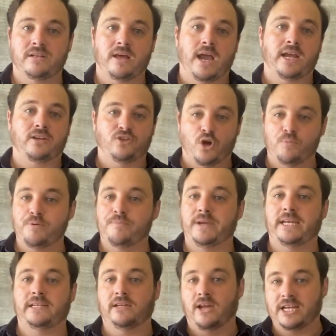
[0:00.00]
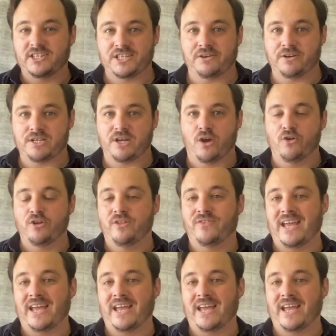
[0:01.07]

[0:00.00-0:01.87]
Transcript: like dopamine, like serotonin.